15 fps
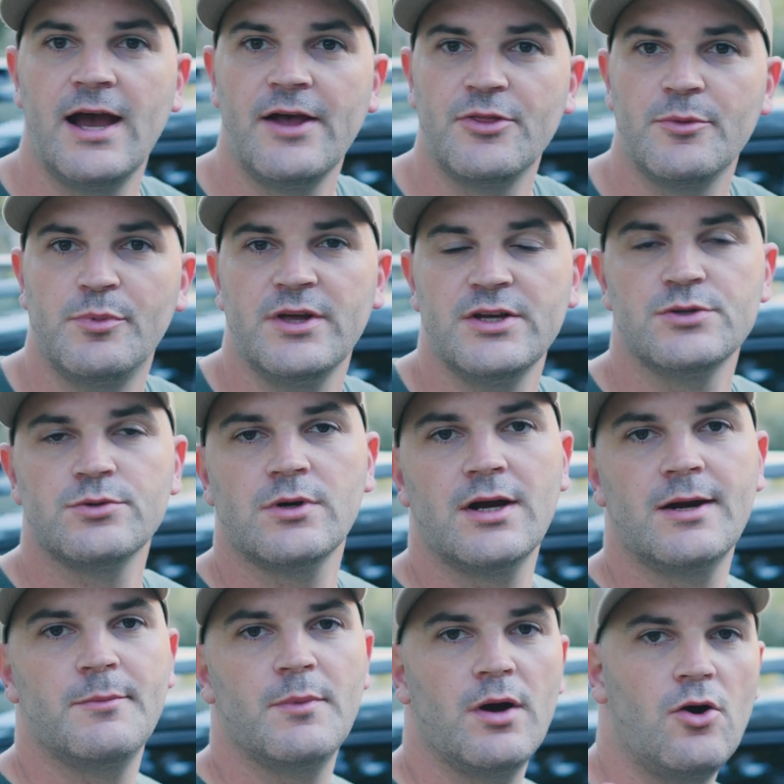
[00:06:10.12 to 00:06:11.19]
at the place where
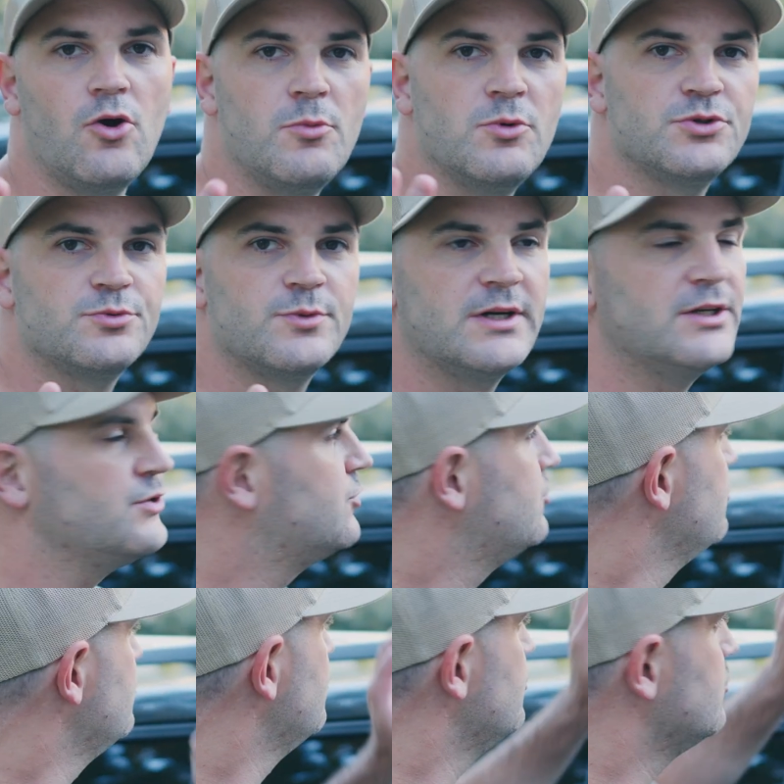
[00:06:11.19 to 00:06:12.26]
I'm almost ready
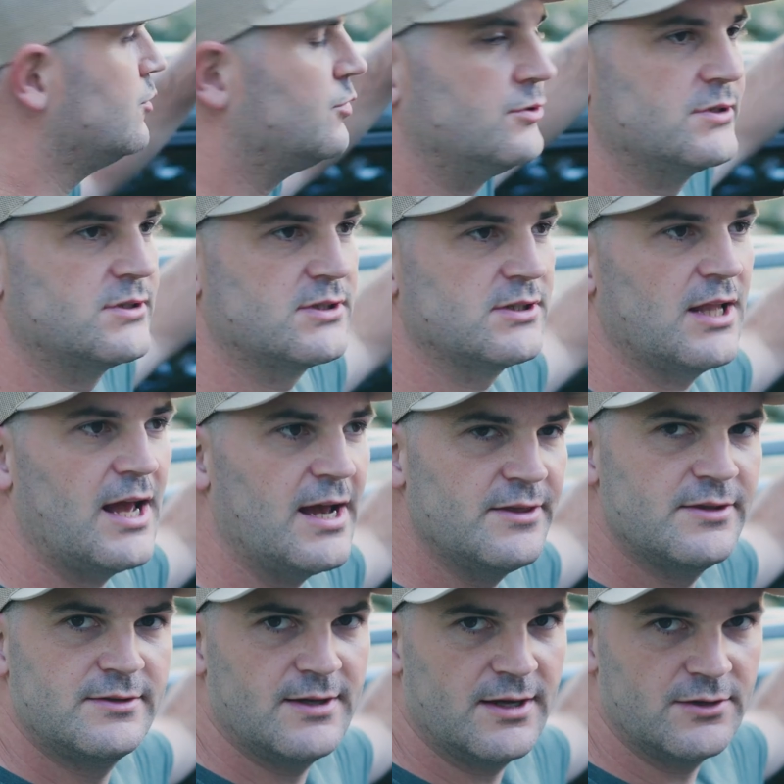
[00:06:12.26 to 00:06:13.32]
to
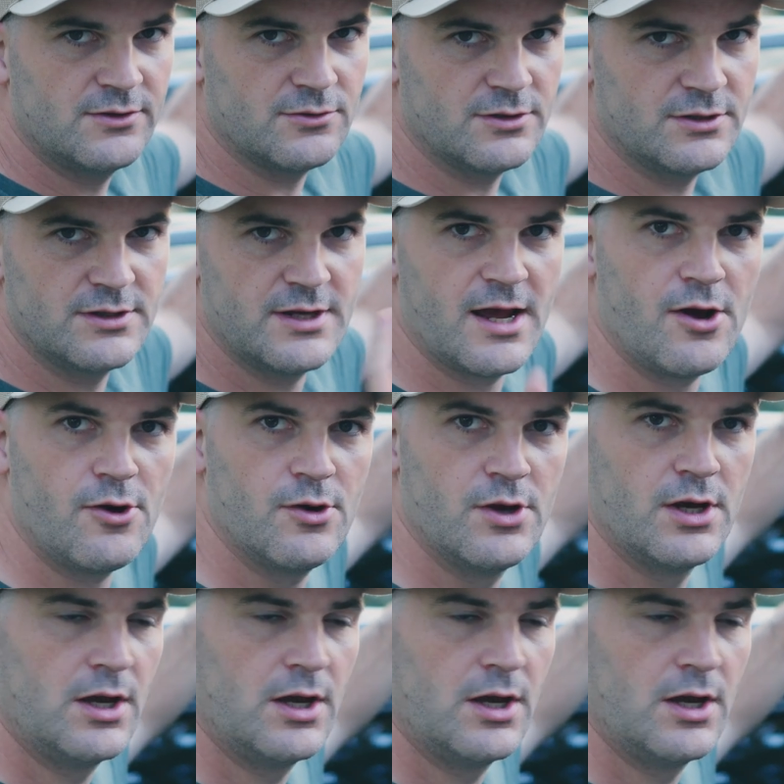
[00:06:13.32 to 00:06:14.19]
slide the tent on. Now,